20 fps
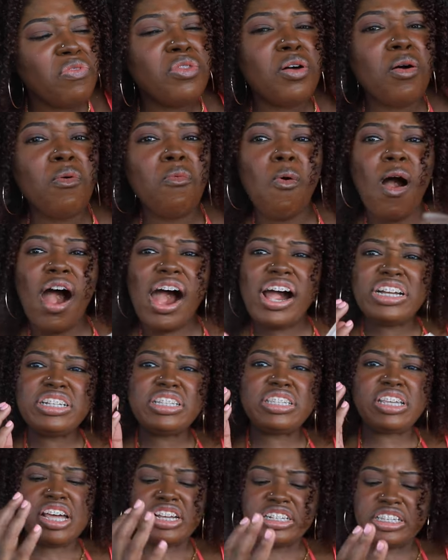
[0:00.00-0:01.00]
The
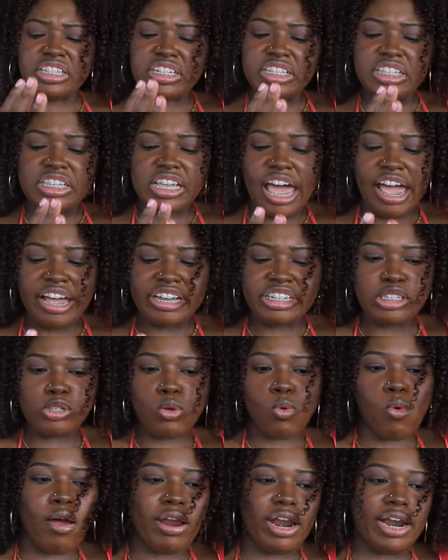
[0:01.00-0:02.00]
rice, it's a taste
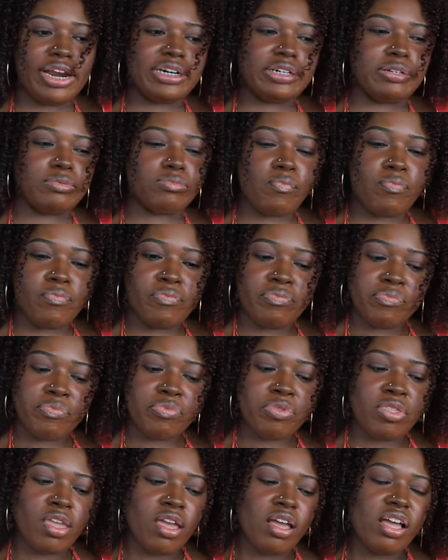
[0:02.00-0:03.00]
to it. Like,
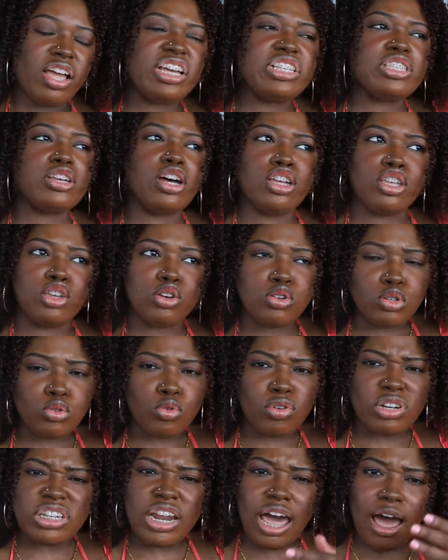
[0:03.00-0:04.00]
it's
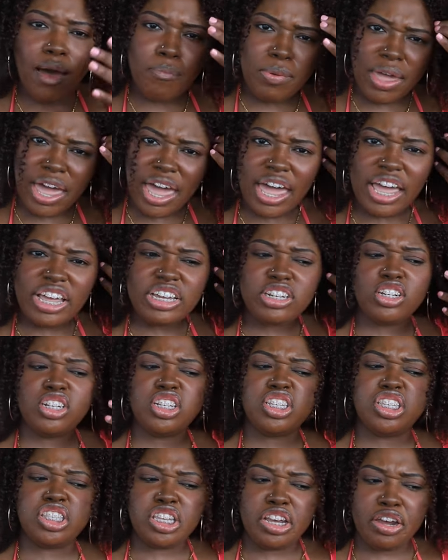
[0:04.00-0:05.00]
unusual. It's not bad. It's
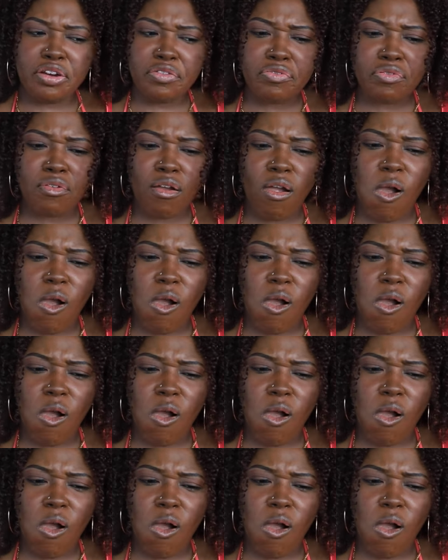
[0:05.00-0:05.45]
just different.